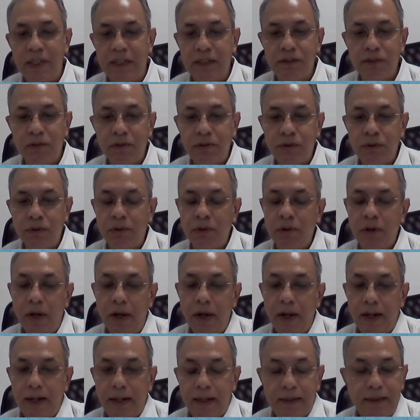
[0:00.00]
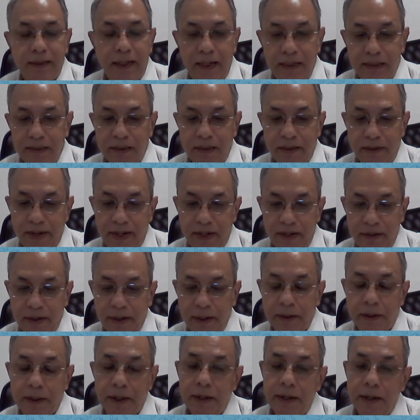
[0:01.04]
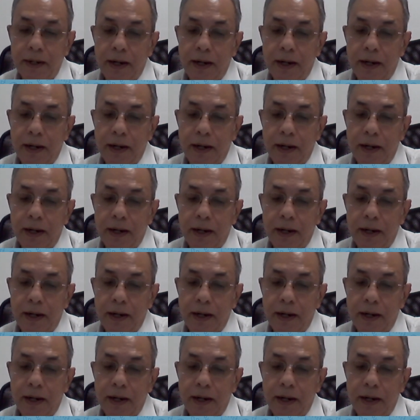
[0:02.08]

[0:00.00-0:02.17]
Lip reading: that sort. So that is a great thing.